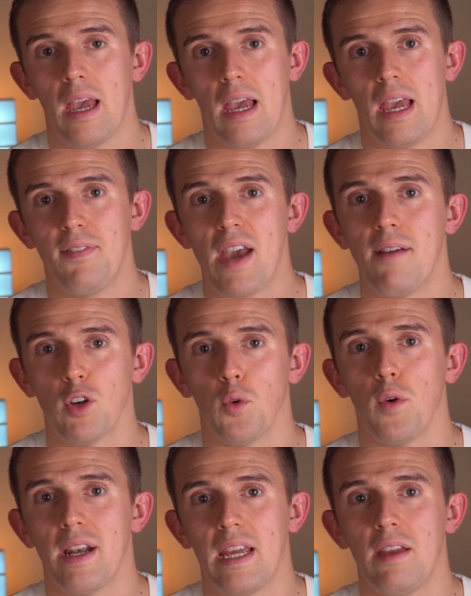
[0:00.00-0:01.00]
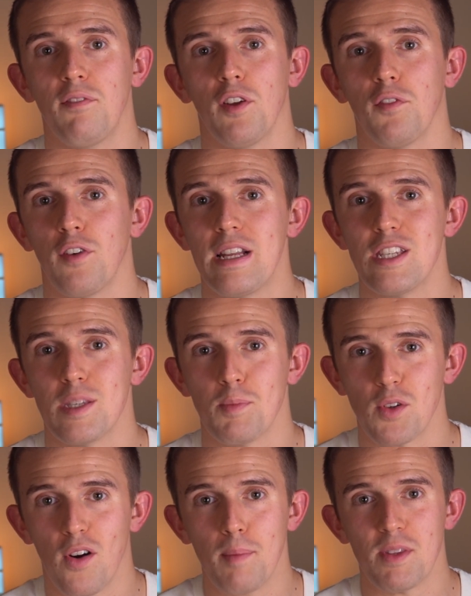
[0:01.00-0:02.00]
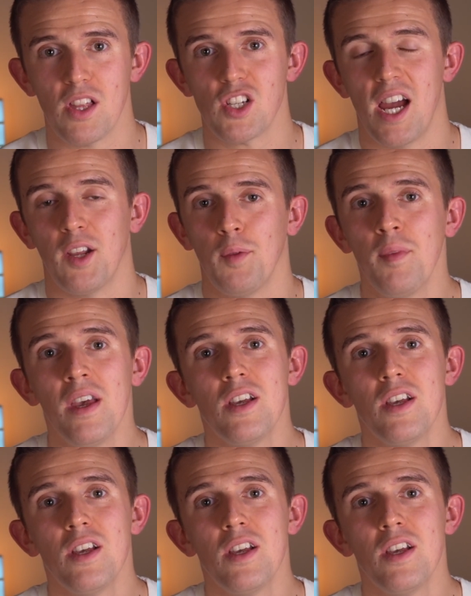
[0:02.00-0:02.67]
If you haven't already, feel free to subscribe to the channel